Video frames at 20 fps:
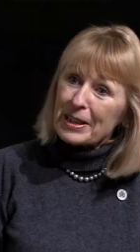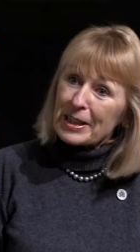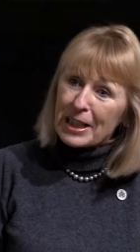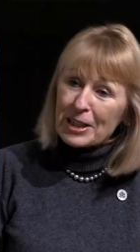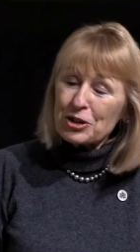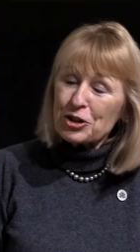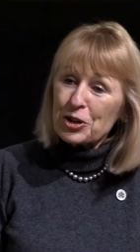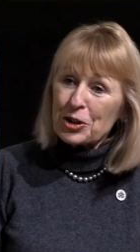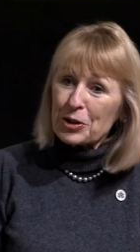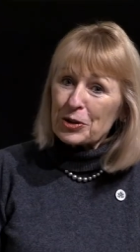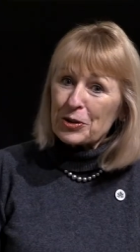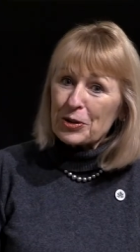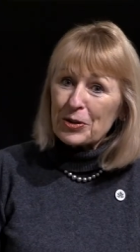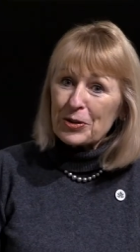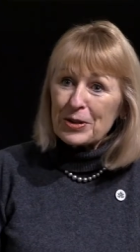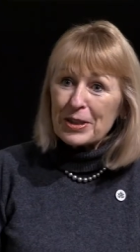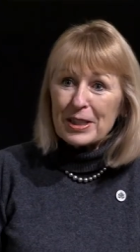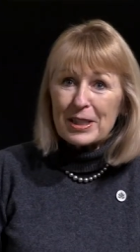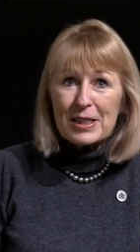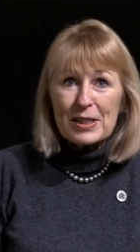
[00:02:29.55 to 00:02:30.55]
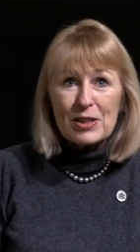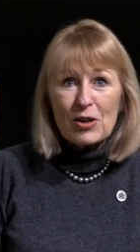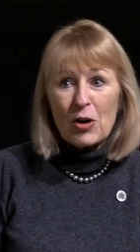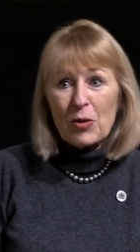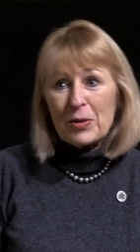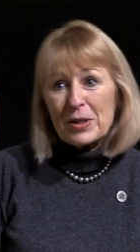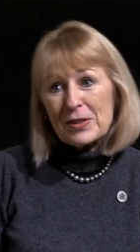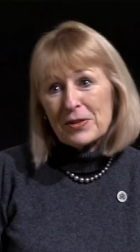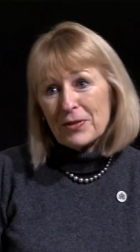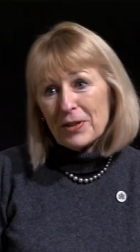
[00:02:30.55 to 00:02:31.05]
Lunch and Learn is
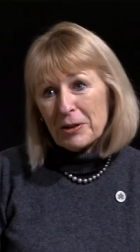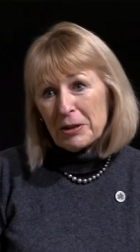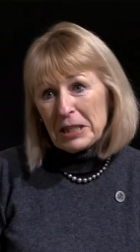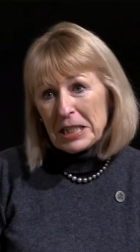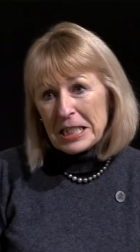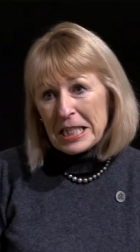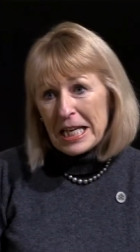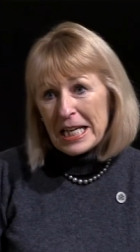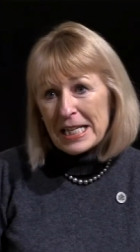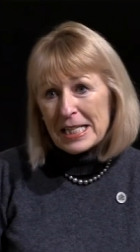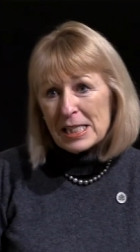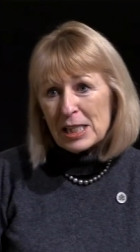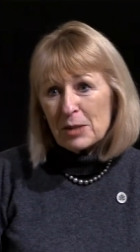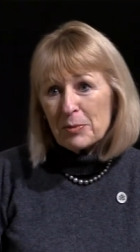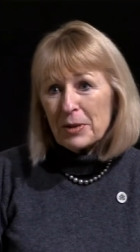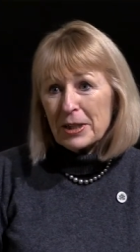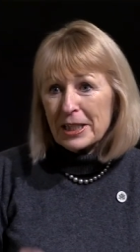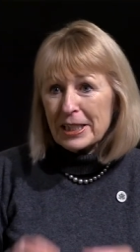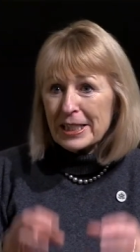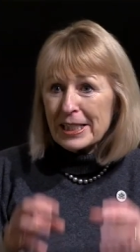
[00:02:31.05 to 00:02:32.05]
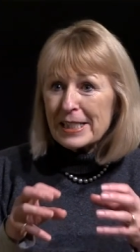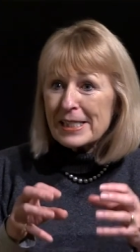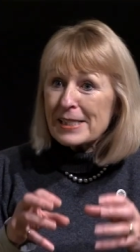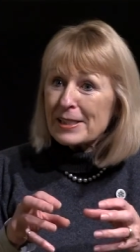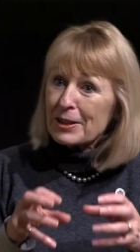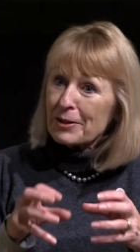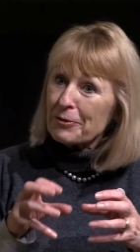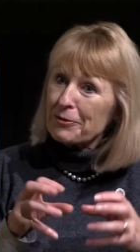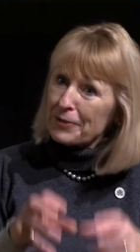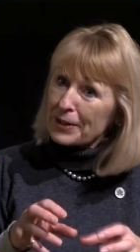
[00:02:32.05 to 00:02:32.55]
always very tasty, but it is
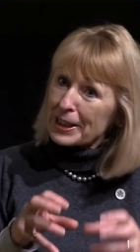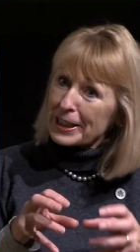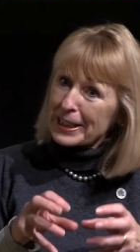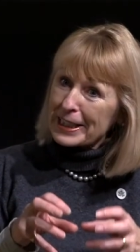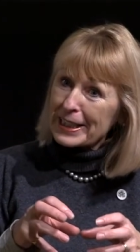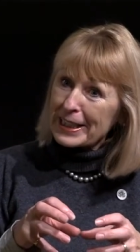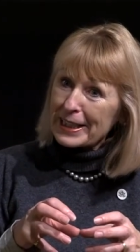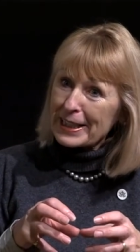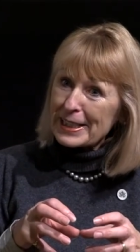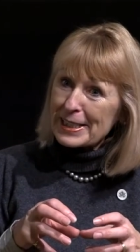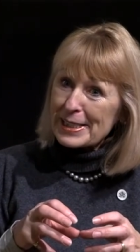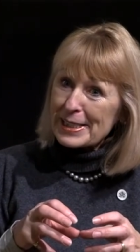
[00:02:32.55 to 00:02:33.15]
the filling in the